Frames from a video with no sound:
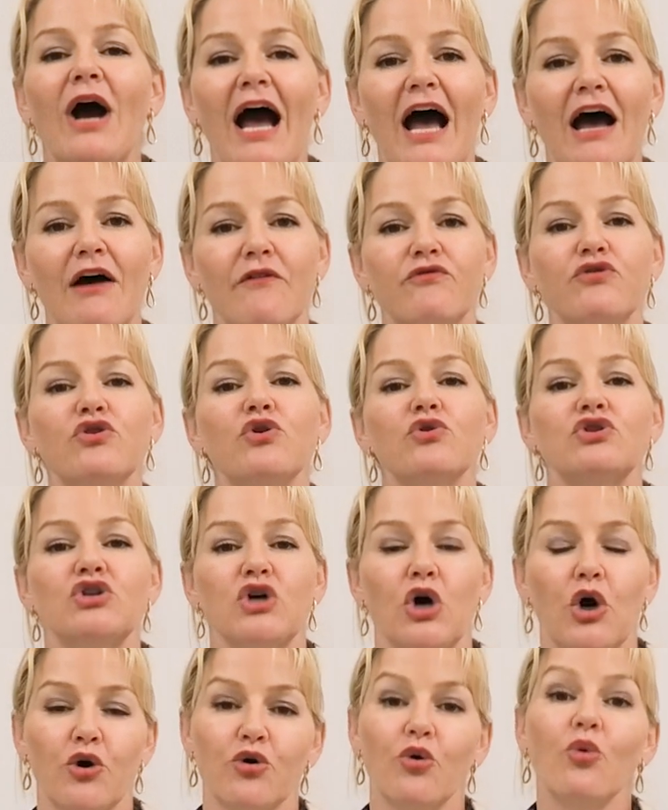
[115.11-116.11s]
have your
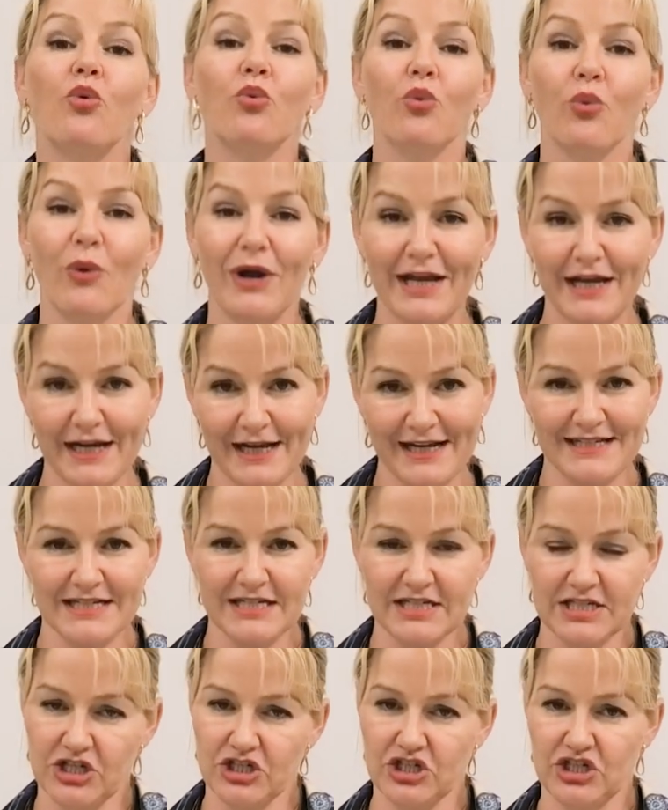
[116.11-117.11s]
total
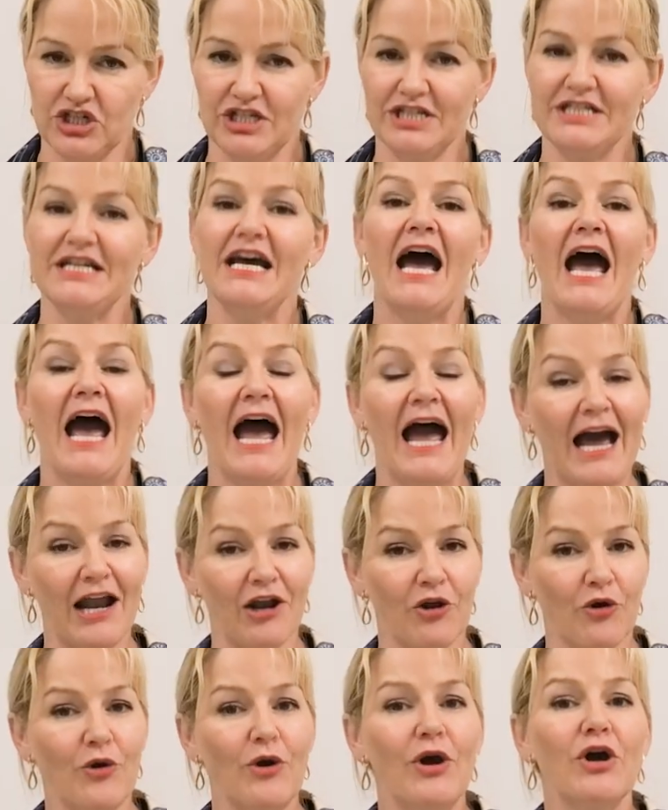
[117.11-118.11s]
reconstituted
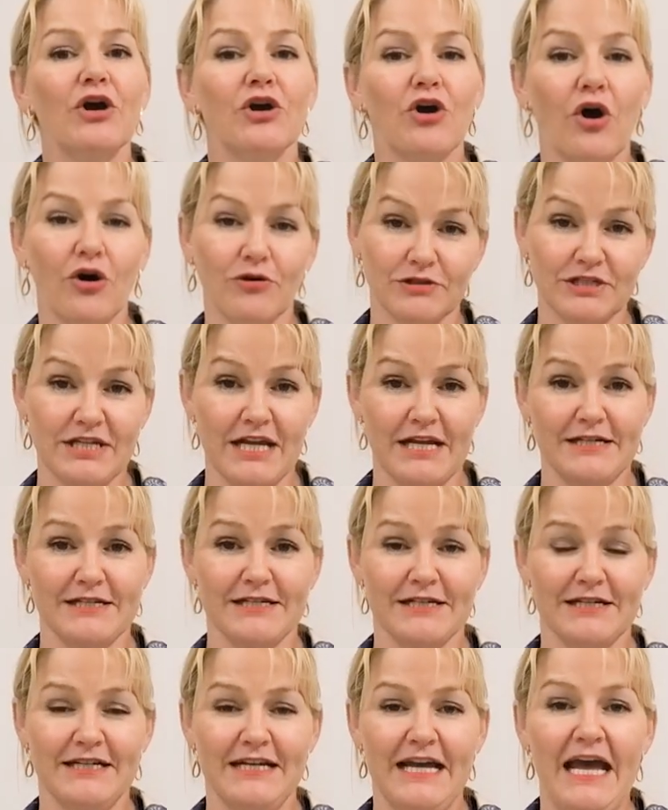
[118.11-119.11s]
aloe
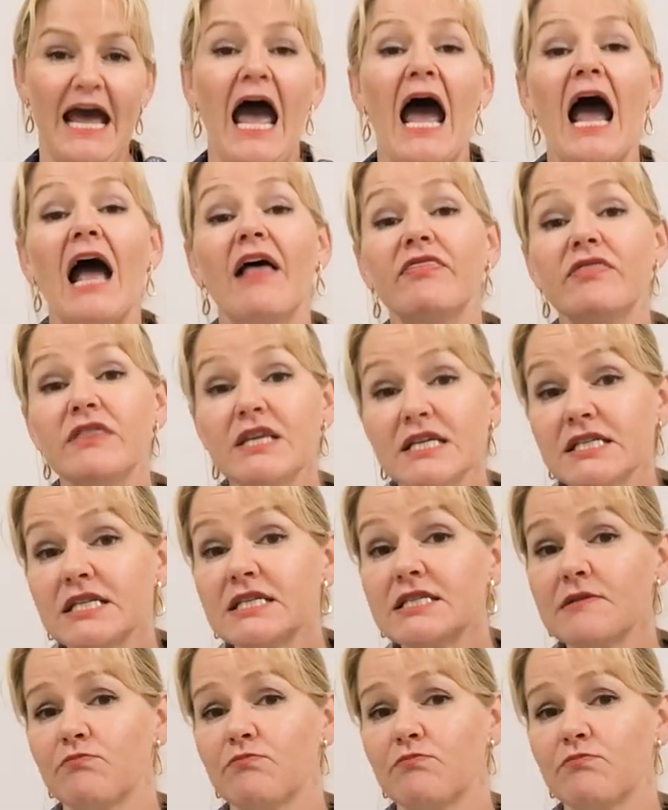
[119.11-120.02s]
content. And this is